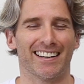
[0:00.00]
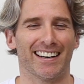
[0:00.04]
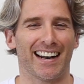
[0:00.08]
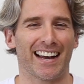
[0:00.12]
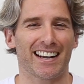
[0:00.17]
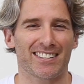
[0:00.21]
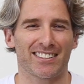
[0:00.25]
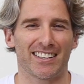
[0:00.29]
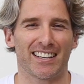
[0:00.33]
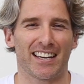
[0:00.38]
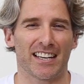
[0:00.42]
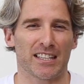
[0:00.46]
It
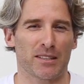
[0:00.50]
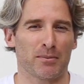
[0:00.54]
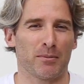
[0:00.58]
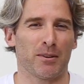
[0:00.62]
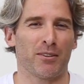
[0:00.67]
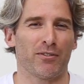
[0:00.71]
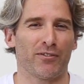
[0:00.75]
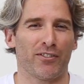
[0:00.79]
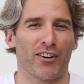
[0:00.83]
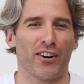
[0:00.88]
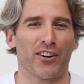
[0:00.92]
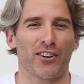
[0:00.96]
actually gets
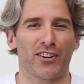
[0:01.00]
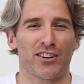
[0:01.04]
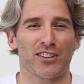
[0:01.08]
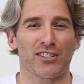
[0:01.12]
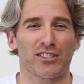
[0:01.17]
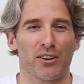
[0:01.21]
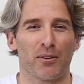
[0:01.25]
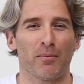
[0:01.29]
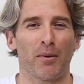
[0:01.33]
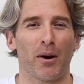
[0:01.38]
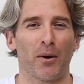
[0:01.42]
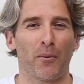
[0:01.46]
me
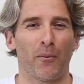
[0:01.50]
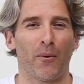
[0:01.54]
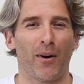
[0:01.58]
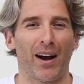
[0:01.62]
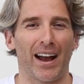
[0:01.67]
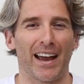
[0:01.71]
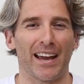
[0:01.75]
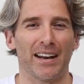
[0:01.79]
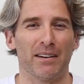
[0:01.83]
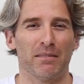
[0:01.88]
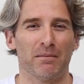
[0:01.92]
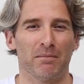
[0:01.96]
focused on my
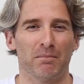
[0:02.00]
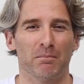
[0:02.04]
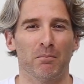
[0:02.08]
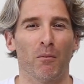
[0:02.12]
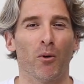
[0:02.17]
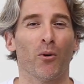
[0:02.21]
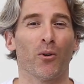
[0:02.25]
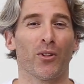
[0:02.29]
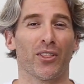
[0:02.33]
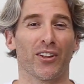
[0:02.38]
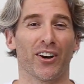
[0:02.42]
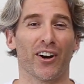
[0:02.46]
weight
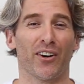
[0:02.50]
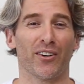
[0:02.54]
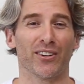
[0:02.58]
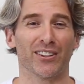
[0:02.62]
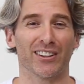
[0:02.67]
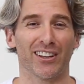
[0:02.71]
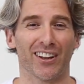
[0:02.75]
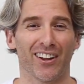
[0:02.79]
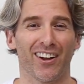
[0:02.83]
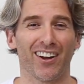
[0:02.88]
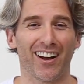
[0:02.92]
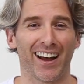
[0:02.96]
more than I'd
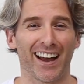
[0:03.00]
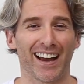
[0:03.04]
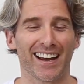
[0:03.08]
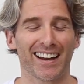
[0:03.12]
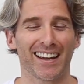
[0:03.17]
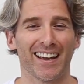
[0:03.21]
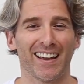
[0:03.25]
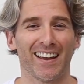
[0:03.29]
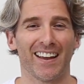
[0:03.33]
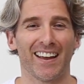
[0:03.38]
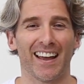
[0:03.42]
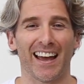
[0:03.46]
like,